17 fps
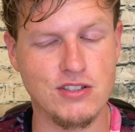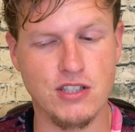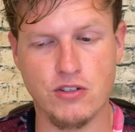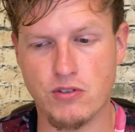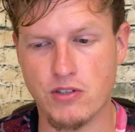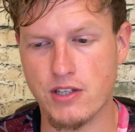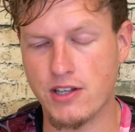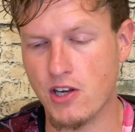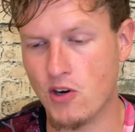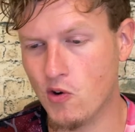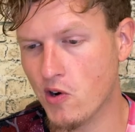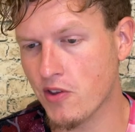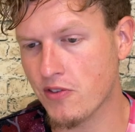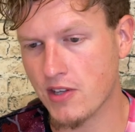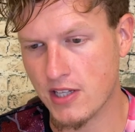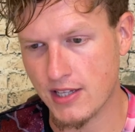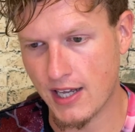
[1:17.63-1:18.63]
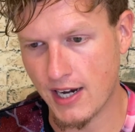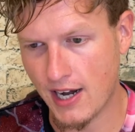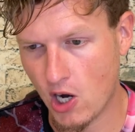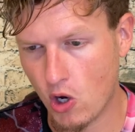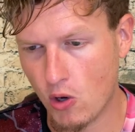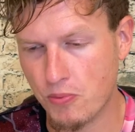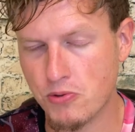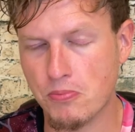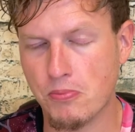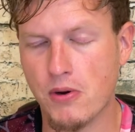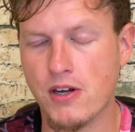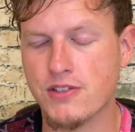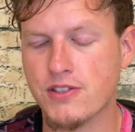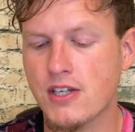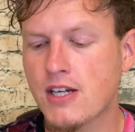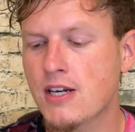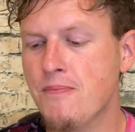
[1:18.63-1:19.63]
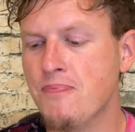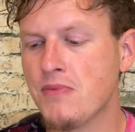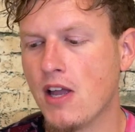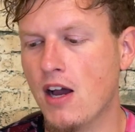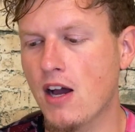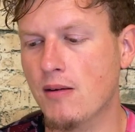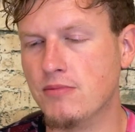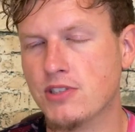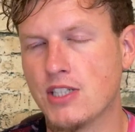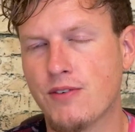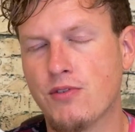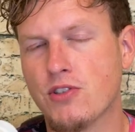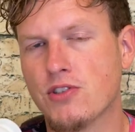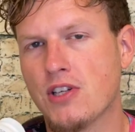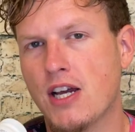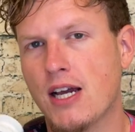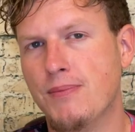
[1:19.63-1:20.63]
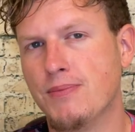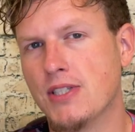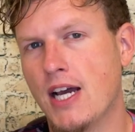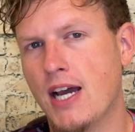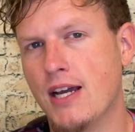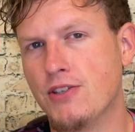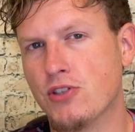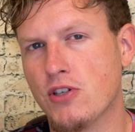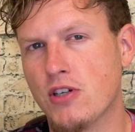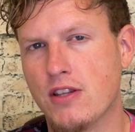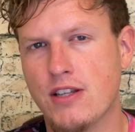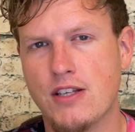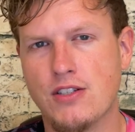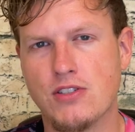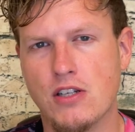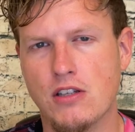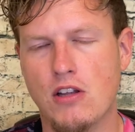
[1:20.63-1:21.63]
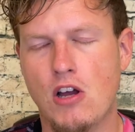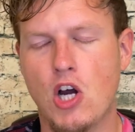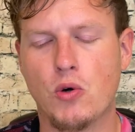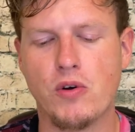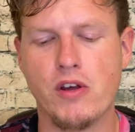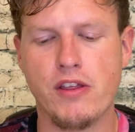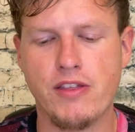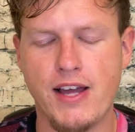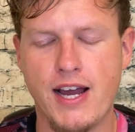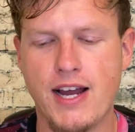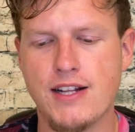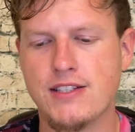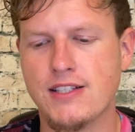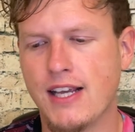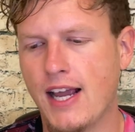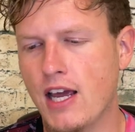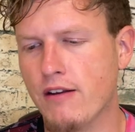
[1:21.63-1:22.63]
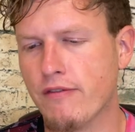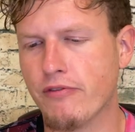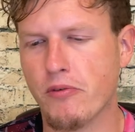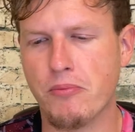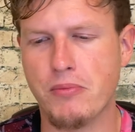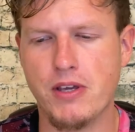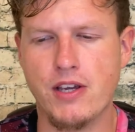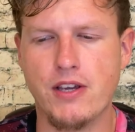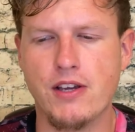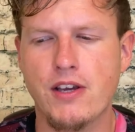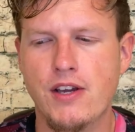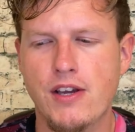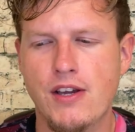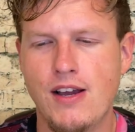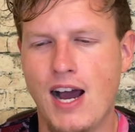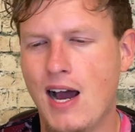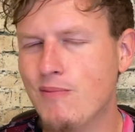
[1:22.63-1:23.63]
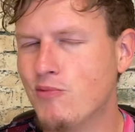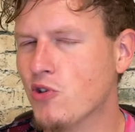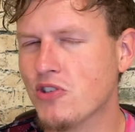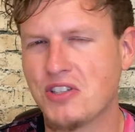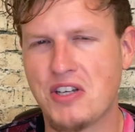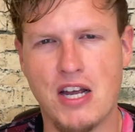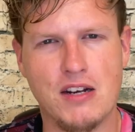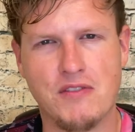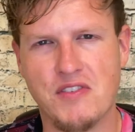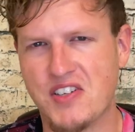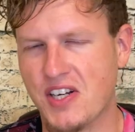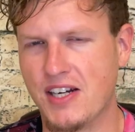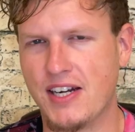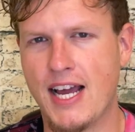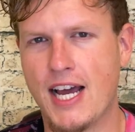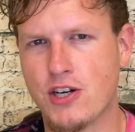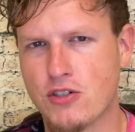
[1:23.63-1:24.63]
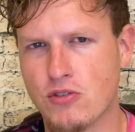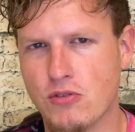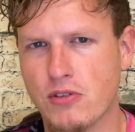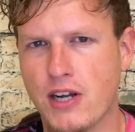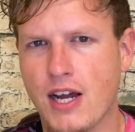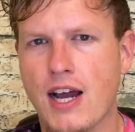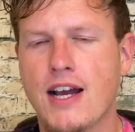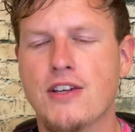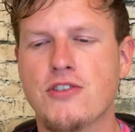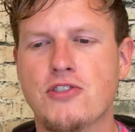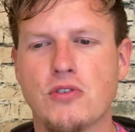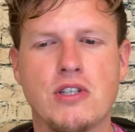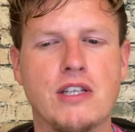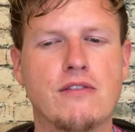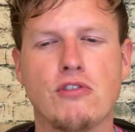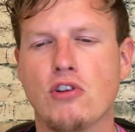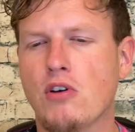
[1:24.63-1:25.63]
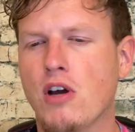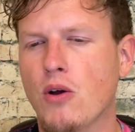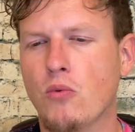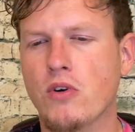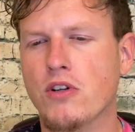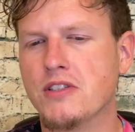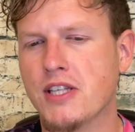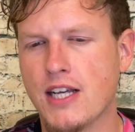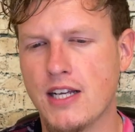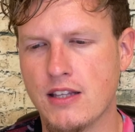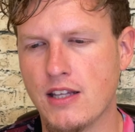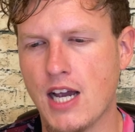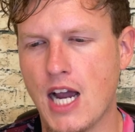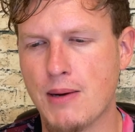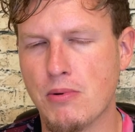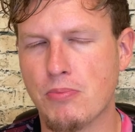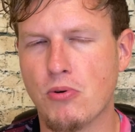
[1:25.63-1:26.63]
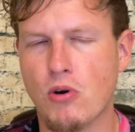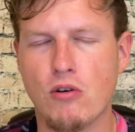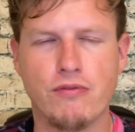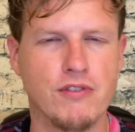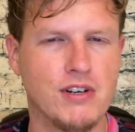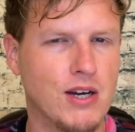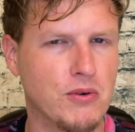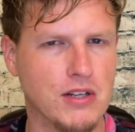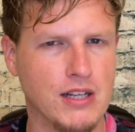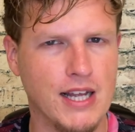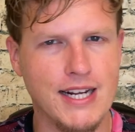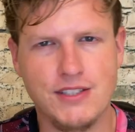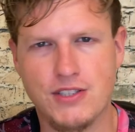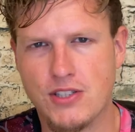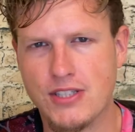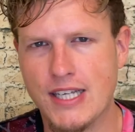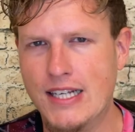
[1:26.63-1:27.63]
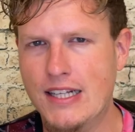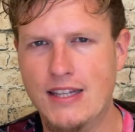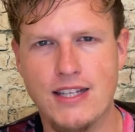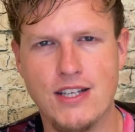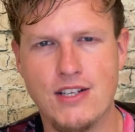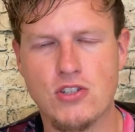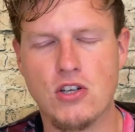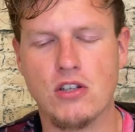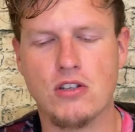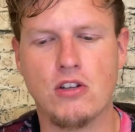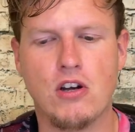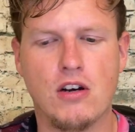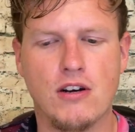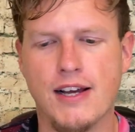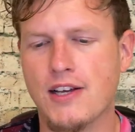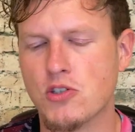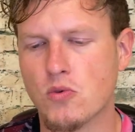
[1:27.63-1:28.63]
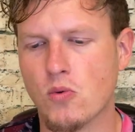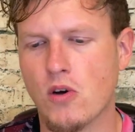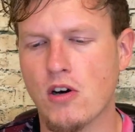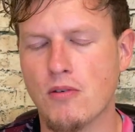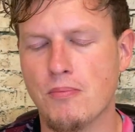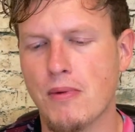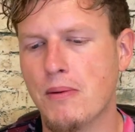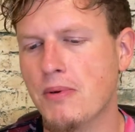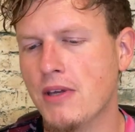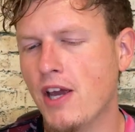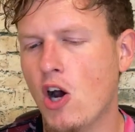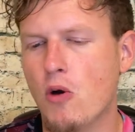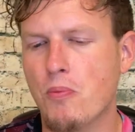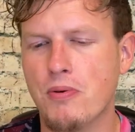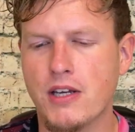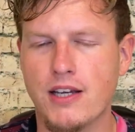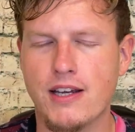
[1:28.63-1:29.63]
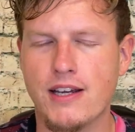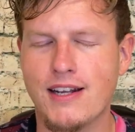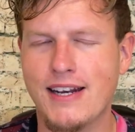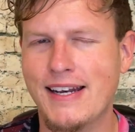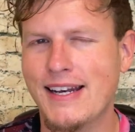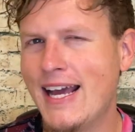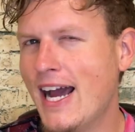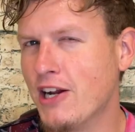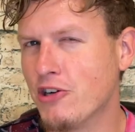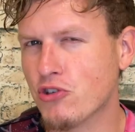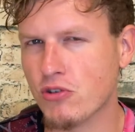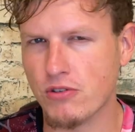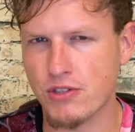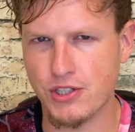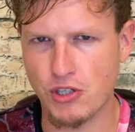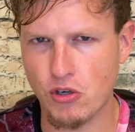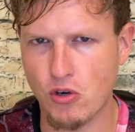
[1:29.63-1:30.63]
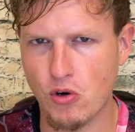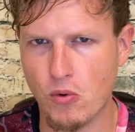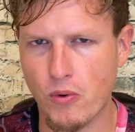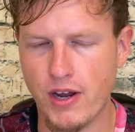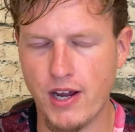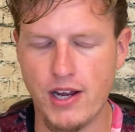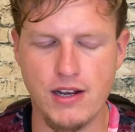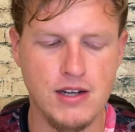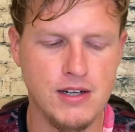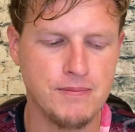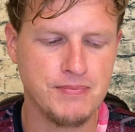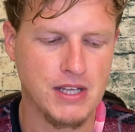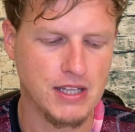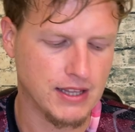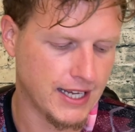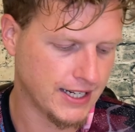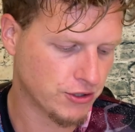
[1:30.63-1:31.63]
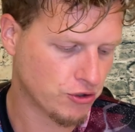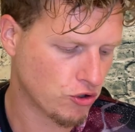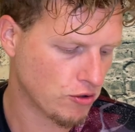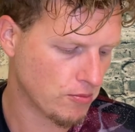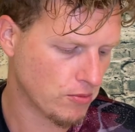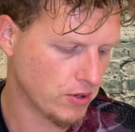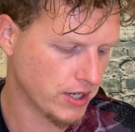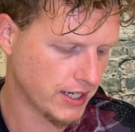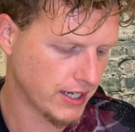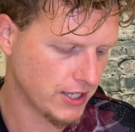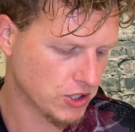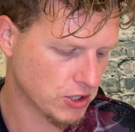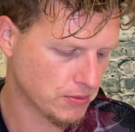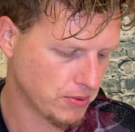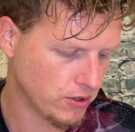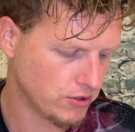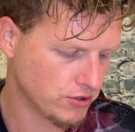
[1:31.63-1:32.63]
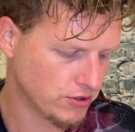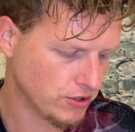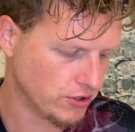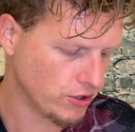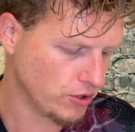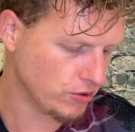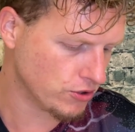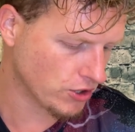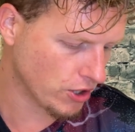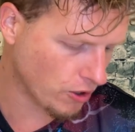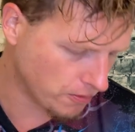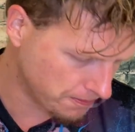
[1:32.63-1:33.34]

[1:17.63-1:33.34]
literally the only thing that helps. But um, several times I took this along with that. And for me, I'm just kind of like a natural guy. So even though I would take the ibuprofen, I would like to take this along as well, maybe helping it naturally go away like turmeric is supposed to do. So